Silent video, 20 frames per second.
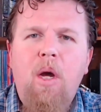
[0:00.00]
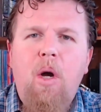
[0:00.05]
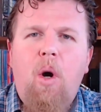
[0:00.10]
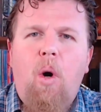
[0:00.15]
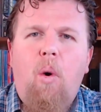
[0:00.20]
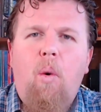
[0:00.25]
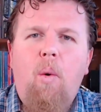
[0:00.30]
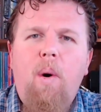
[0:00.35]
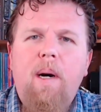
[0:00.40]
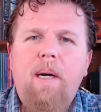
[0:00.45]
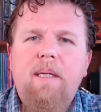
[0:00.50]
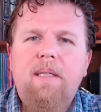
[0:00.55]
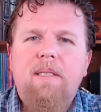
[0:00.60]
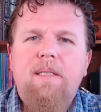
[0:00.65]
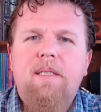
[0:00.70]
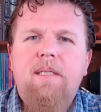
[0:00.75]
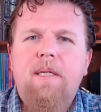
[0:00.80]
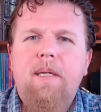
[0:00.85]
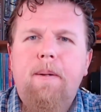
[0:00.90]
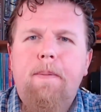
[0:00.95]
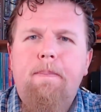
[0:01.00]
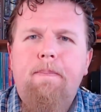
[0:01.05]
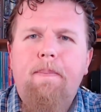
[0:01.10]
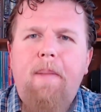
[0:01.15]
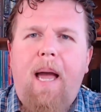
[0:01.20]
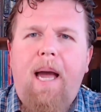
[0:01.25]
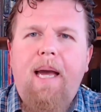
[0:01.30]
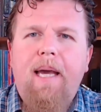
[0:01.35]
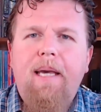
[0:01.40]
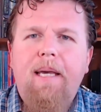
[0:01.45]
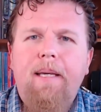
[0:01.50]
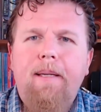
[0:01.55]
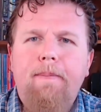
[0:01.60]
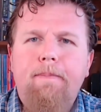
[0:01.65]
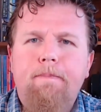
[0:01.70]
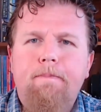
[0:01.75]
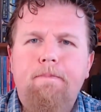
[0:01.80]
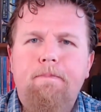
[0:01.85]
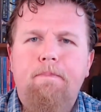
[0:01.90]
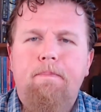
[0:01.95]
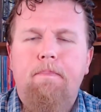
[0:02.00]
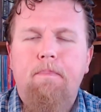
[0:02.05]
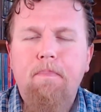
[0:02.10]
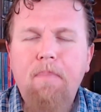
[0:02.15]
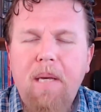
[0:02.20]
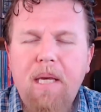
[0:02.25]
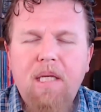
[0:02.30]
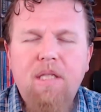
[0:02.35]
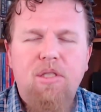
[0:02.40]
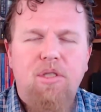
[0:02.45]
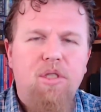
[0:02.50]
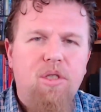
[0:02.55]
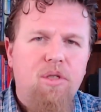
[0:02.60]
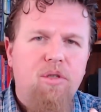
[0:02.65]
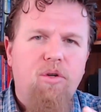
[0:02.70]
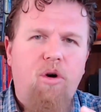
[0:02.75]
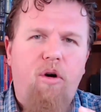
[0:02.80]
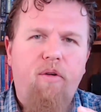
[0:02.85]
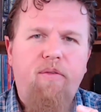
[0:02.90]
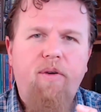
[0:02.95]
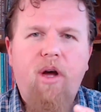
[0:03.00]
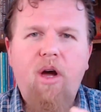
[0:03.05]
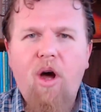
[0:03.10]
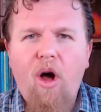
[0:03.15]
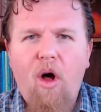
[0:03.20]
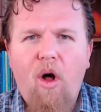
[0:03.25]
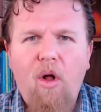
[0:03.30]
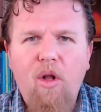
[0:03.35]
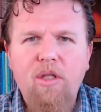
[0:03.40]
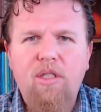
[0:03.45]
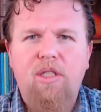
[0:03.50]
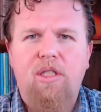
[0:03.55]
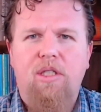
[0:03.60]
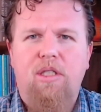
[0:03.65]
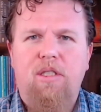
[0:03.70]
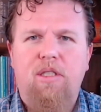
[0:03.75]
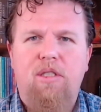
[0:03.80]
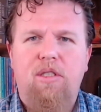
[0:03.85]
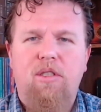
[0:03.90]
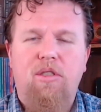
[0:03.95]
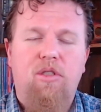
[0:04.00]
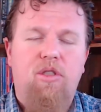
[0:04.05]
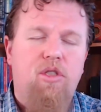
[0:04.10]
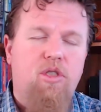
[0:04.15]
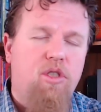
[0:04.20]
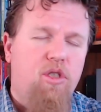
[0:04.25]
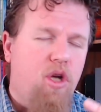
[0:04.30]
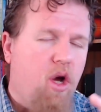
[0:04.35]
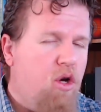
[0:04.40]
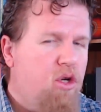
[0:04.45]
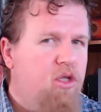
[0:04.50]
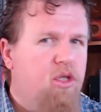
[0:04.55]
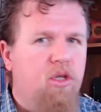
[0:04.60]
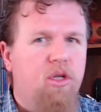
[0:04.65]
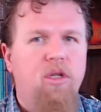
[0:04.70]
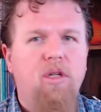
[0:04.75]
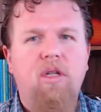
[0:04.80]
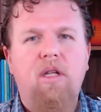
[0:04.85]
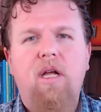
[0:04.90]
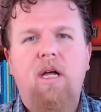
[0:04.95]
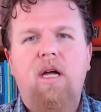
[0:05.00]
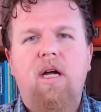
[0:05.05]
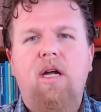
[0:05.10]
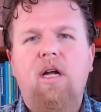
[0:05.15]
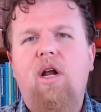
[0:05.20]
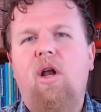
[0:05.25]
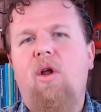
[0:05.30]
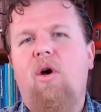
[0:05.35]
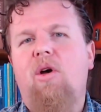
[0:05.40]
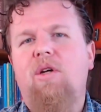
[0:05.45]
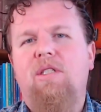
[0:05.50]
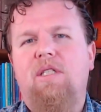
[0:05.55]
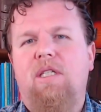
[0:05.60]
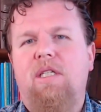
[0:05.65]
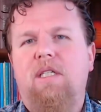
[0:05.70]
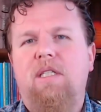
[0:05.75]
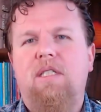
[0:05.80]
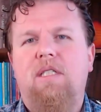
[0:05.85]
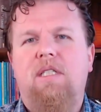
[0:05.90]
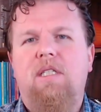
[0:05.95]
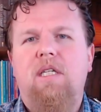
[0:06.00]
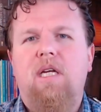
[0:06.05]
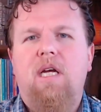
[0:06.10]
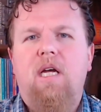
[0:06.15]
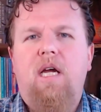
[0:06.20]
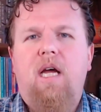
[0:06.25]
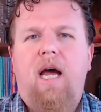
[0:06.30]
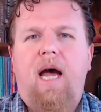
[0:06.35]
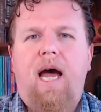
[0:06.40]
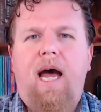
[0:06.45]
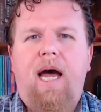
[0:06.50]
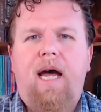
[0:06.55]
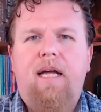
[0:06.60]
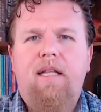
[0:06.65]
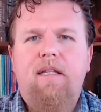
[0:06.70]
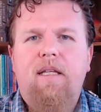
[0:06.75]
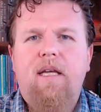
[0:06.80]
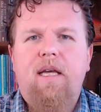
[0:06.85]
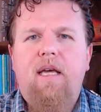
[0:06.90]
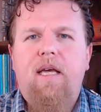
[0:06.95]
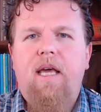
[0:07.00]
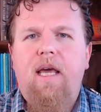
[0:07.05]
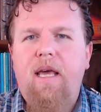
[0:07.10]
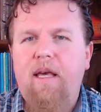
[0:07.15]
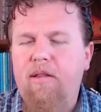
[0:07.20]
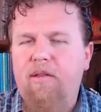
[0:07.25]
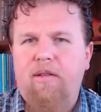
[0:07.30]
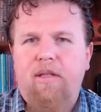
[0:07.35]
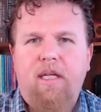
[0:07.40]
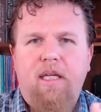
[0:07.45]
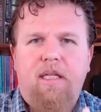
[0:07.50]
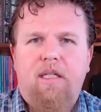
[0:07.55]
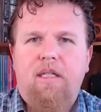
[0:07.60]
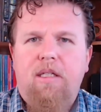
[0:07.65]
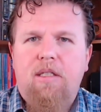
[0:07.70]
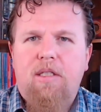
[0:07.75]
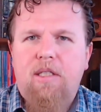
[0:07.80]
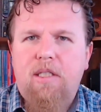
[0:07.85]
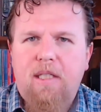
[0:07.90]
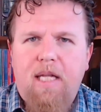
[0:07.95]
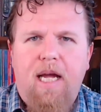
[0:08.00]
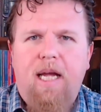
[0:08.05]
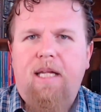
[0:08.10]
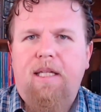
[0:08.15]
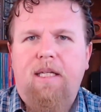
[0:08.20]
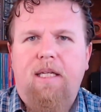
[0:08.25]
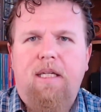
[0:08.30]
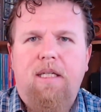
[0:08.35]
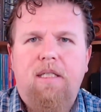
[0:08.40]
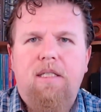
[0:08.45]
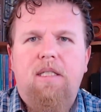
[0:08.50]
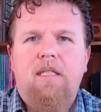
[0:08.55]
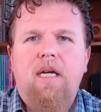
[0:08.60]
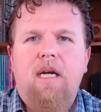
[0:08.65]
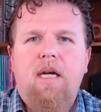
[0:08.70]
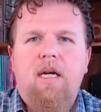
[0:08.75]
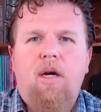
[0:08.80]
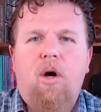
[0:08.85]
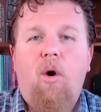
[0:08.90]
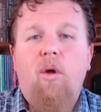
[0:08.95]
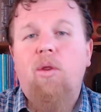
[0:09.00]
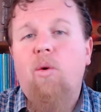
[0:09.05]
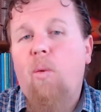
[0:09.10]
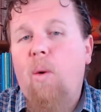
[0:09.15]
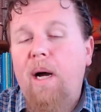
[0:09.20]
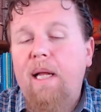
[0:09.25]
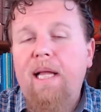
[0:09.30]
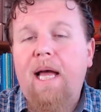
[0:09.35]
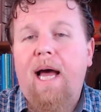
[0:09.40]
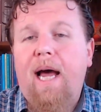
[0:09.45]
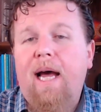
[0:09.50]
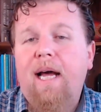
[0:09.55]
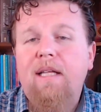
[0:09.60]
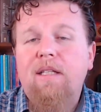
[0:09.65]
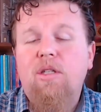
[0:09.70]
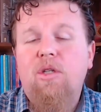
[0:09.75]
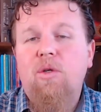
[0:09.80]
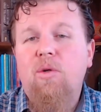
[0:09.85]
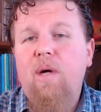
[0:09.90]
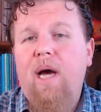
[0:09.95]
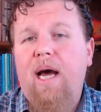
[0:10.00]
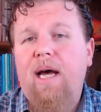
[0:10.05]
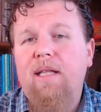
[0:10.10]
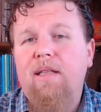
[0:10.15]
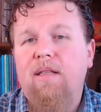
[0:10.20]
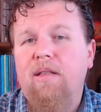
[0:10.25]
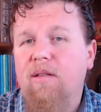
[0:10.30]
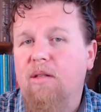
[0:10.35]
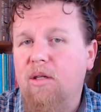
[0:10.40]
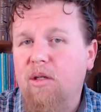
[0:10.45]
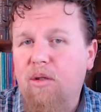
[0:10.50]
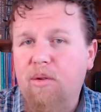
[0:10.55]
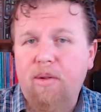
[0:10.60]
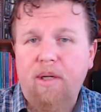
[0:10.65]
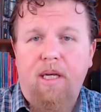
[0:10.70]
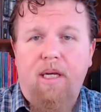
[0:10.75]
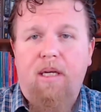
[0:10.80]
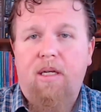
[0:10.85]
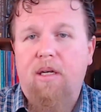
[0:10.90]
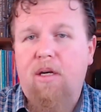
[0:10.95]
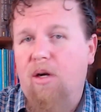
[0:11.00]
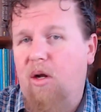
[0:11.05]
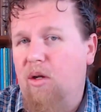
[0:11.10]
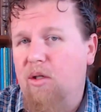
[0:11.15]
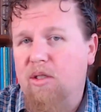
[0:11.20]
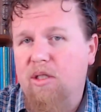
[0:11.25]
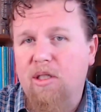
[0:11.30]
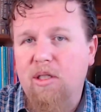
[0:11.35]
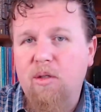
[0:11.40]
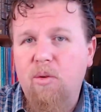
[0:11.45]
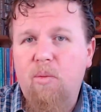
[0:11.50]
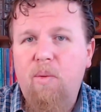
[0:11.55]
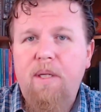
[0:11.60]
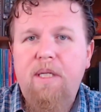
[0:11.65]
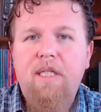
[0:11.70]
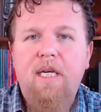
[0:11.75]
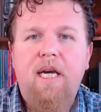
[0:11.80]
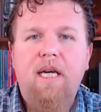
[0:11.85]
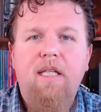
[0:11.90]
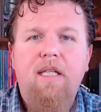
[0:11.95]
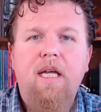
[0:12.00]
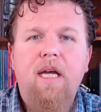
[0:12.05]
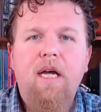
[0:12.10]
was a mixture of cultures and social classes and ethnic standings. On the one hand you had the Greek culture which had